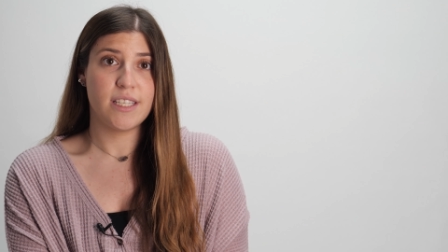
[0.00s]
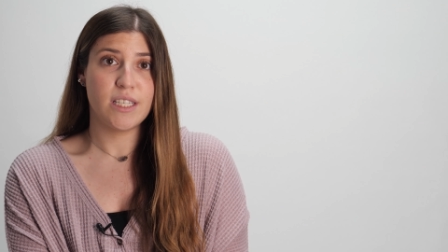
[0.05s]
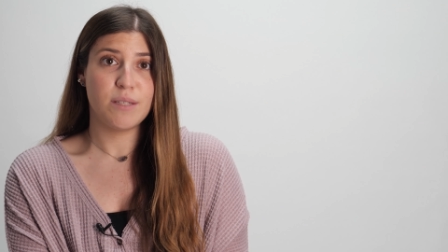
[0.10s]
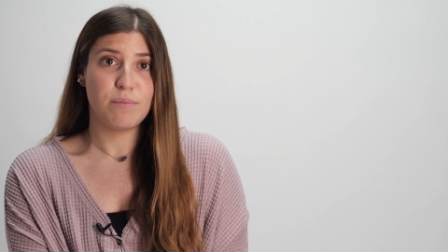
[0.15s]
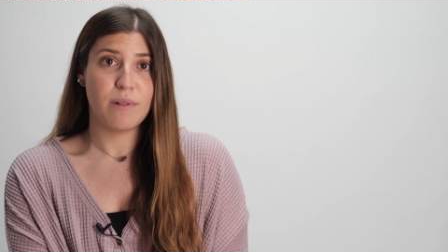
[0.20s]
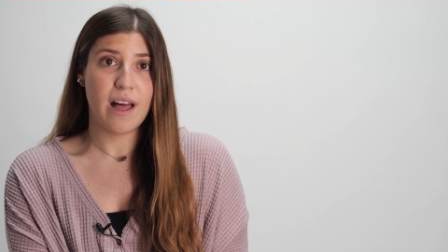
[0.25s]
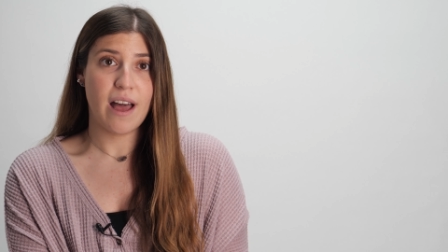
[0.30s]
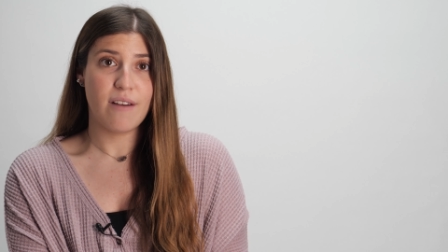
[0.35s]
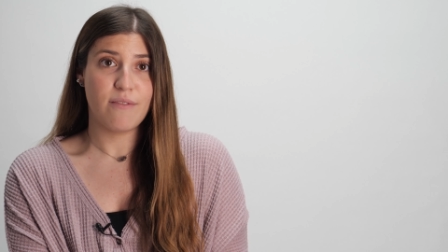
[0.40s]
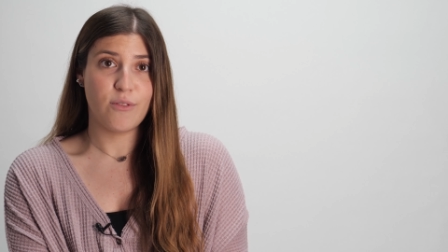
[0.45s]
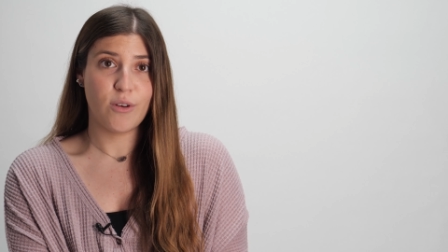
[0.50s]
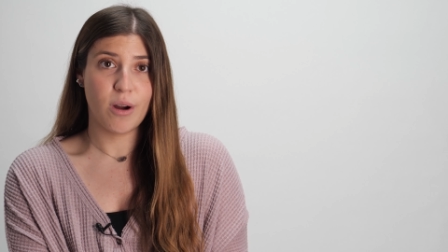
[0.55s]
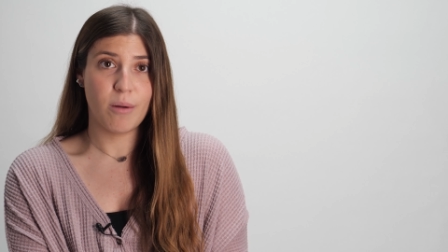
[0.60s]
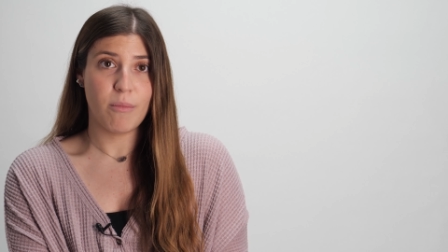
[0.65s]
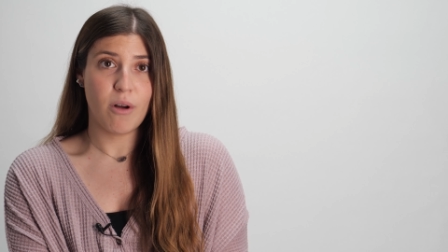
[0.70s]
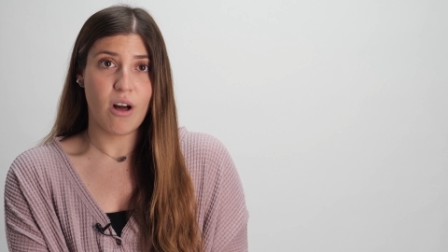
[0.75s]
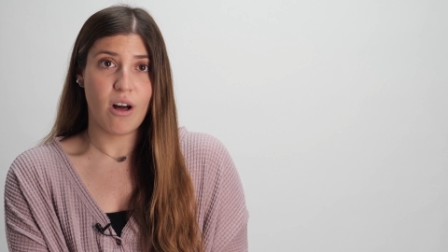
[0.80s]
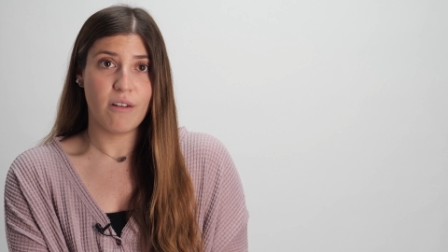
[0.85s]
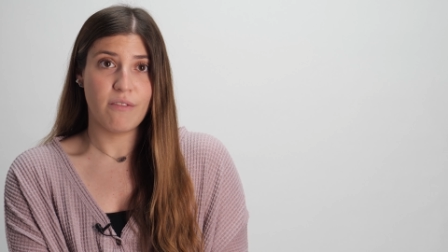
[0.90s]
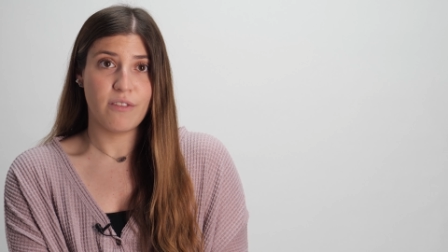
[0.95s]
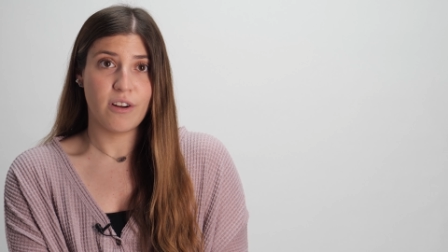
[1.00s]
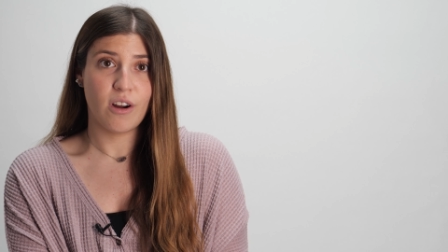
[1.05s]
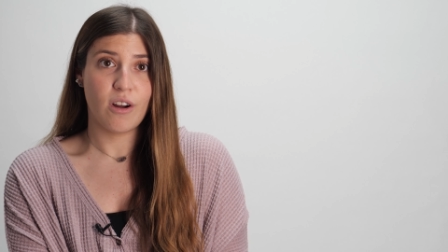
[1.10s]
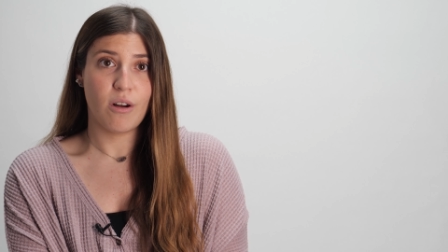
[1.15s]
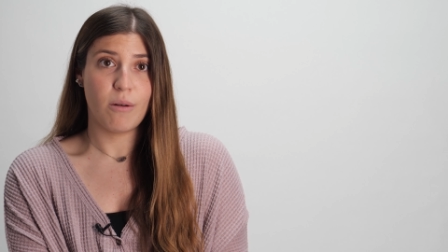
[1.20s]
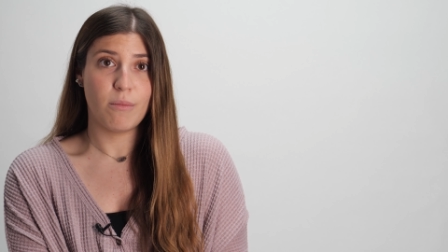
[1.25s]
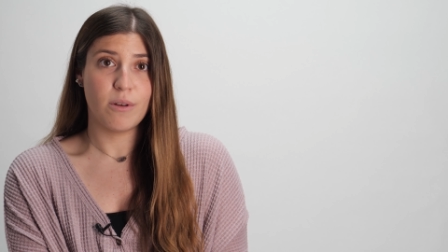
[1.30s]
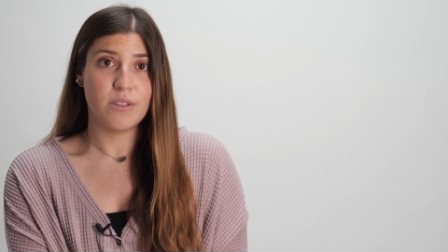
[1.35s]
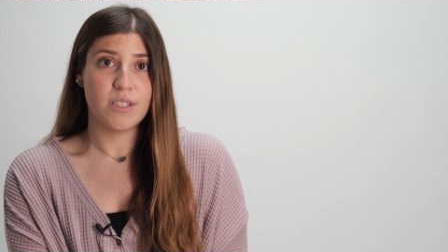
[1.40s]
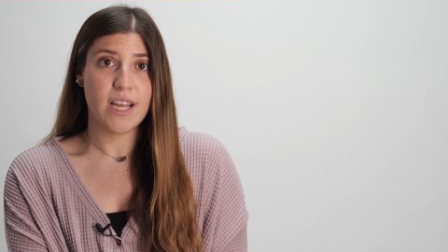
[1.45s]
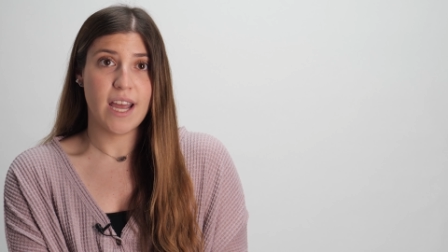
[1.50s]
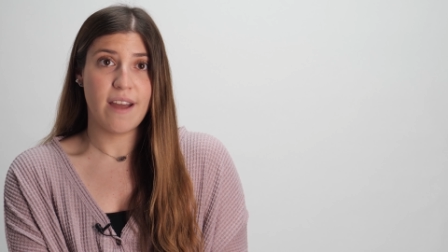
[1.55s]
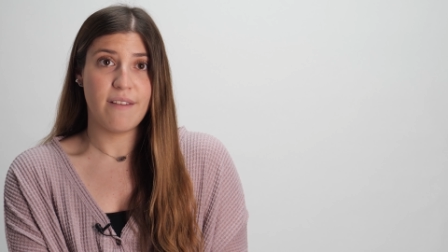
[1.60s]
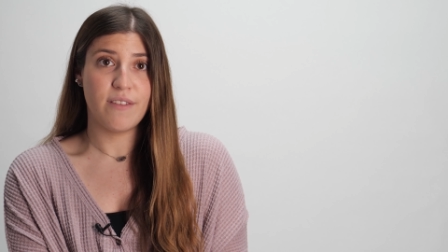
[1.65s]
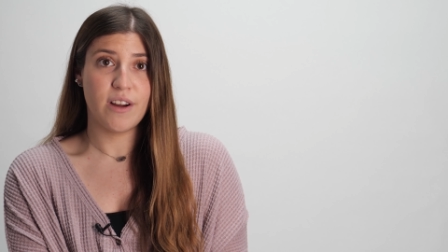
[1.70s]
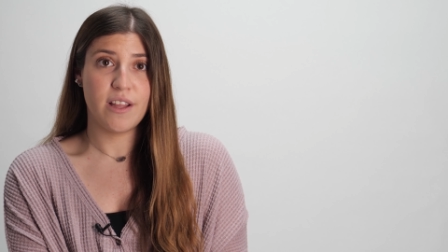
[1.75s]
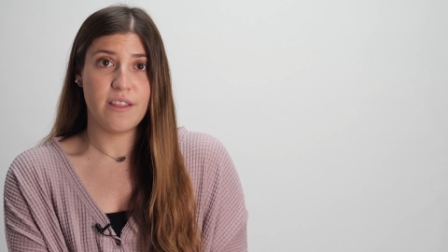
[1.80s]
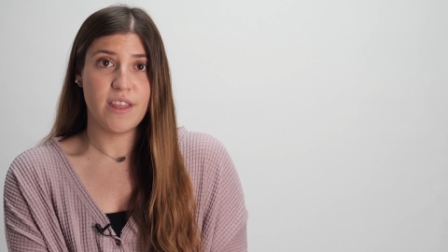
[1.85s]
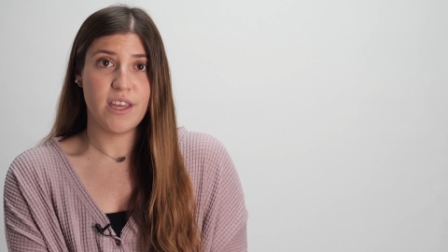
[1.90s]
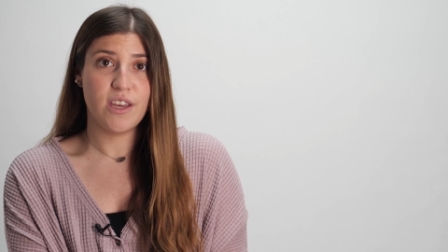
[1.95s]
this platform offer almost
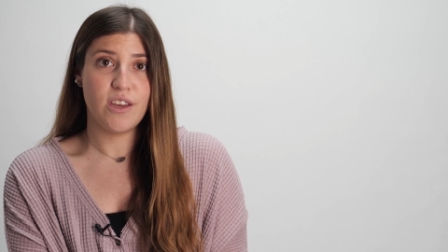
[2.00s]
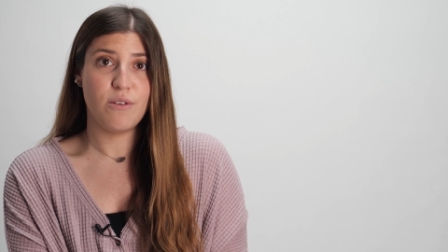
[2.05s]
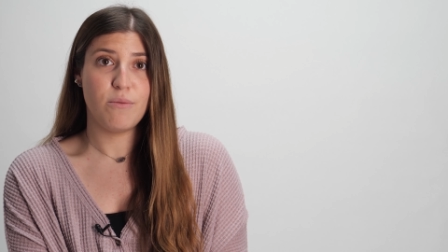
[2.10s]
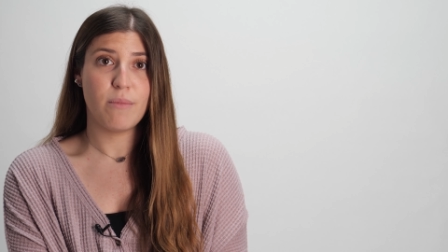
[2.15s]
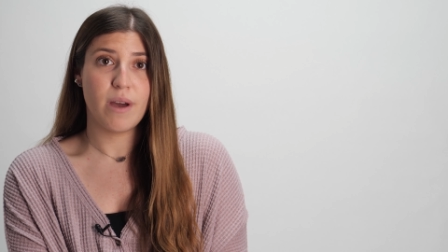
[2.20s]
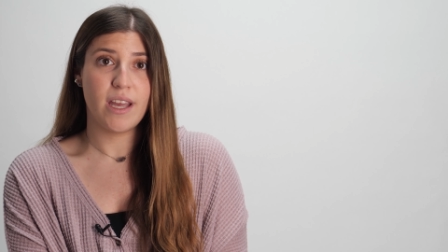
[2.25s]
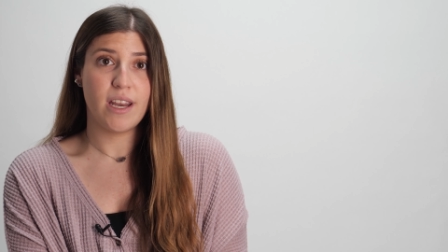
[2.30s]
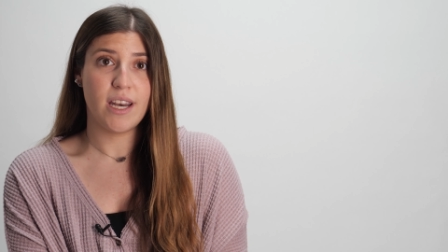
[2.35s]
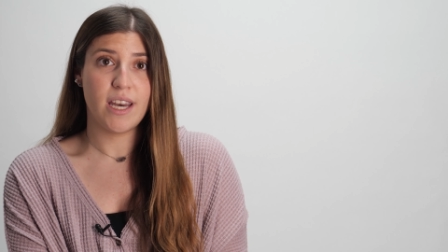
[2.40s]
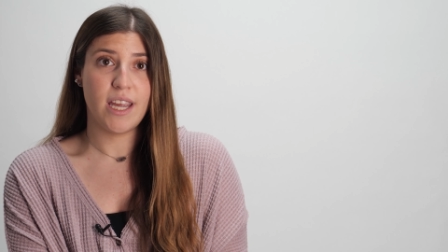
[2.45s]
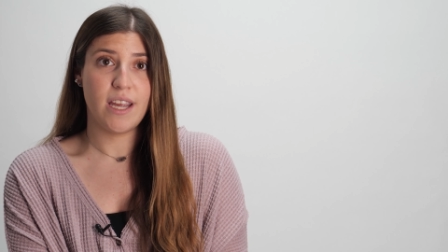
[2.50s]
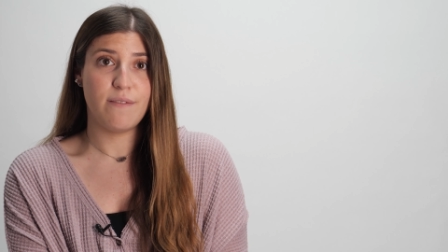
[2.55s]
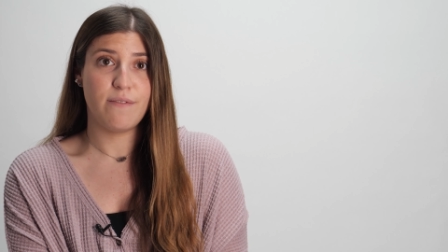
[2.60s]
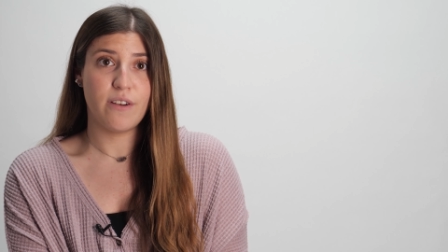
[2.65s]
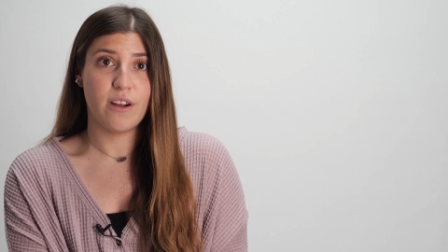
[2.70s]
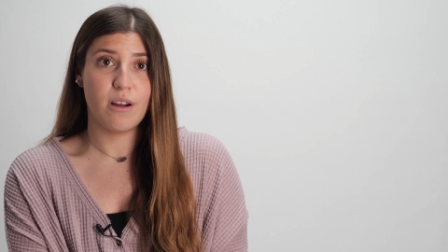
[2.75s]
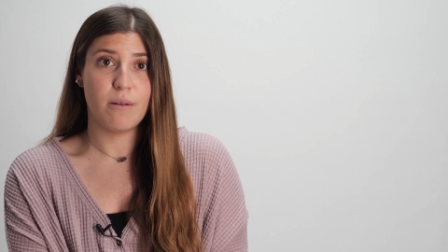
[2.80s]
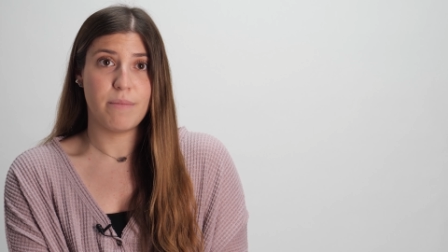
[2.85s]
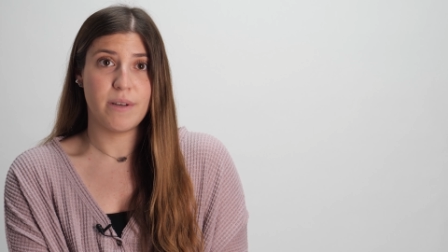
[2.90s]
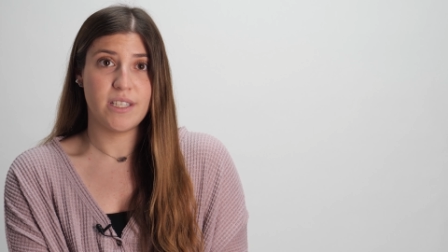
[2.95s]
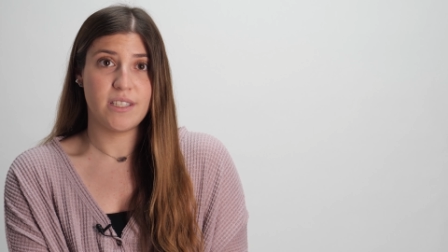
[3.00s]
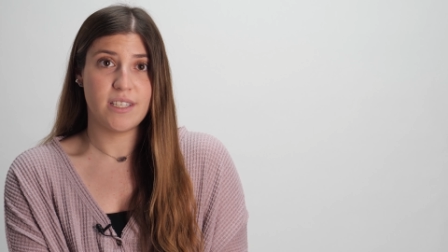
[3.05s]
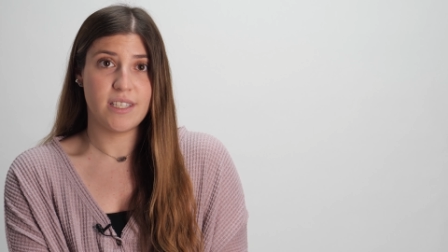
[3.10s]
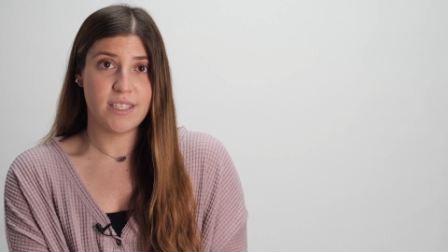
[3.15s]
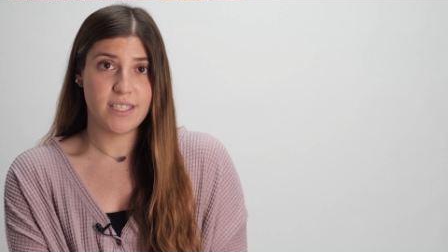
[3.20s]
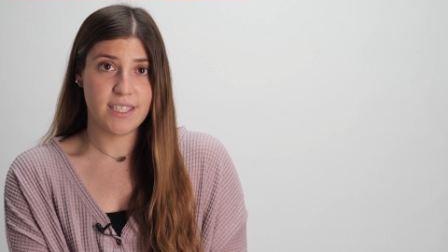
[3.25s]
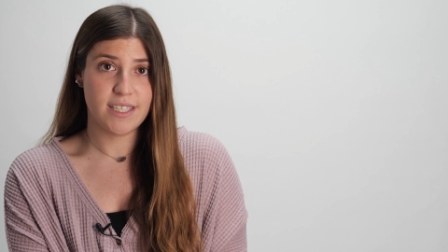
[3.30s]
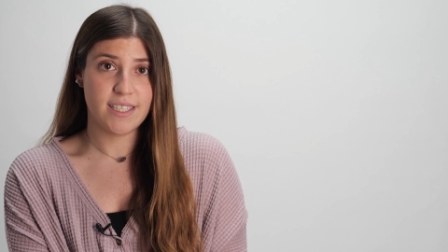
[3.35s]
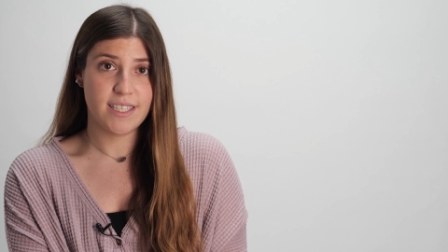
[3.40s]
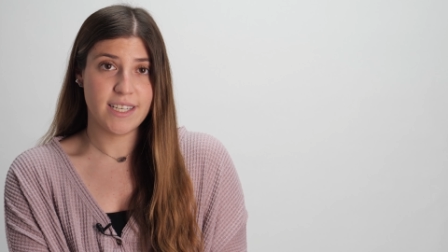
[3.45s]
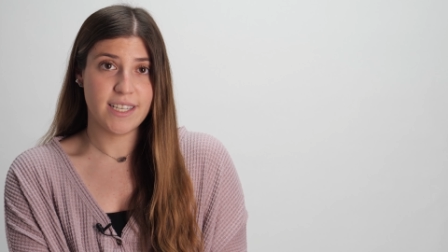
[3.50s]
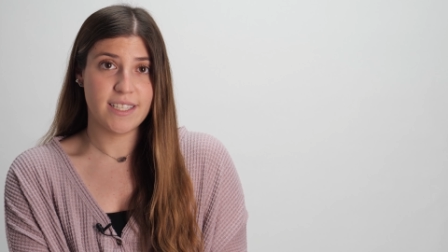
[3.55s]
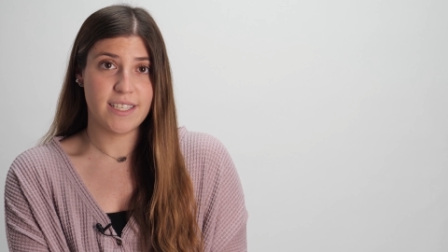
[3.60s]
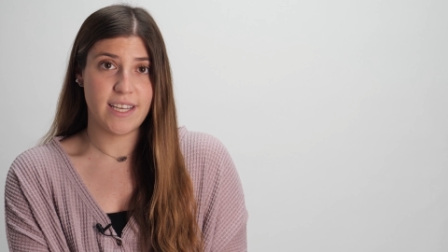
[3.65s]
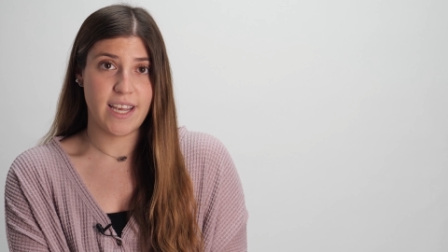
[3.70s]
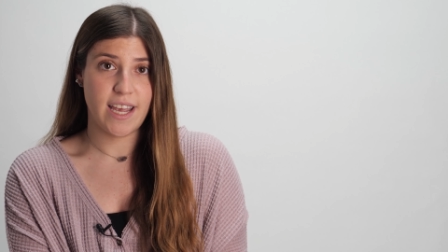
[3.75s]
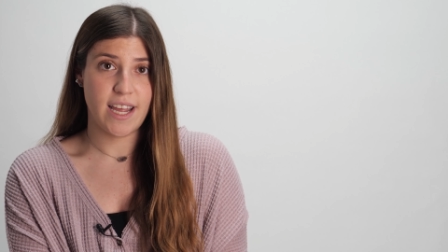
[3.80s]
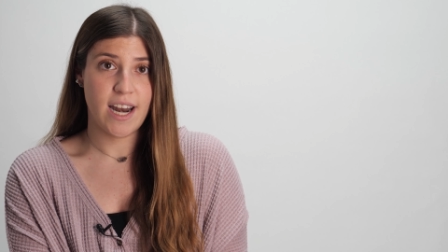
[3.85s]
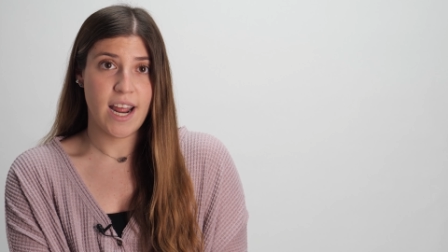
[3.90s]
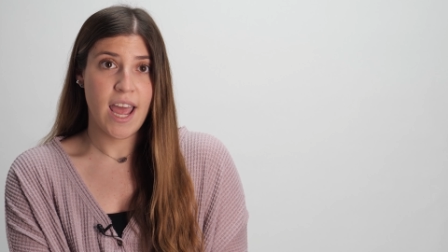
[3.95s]
everything you might need for your business to
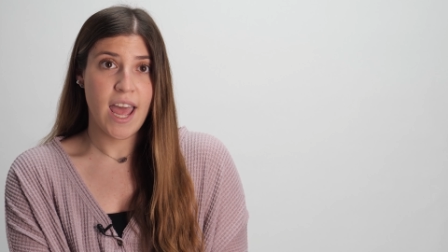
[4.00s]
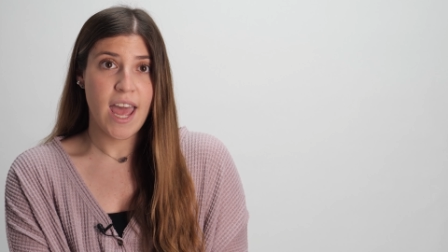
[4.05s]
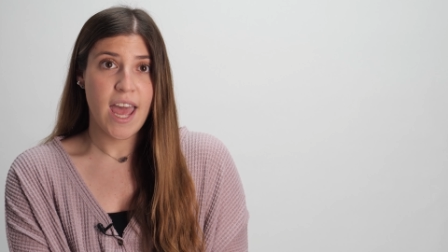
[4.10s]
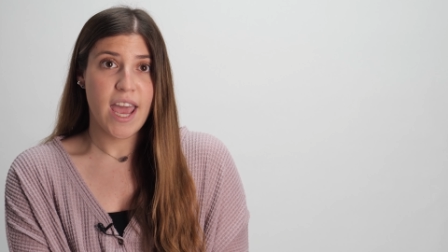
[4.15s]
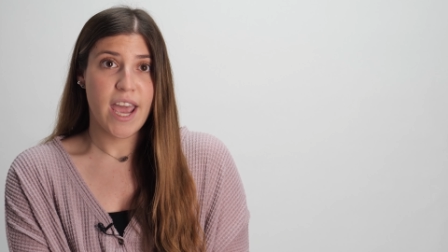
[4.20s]
succeed,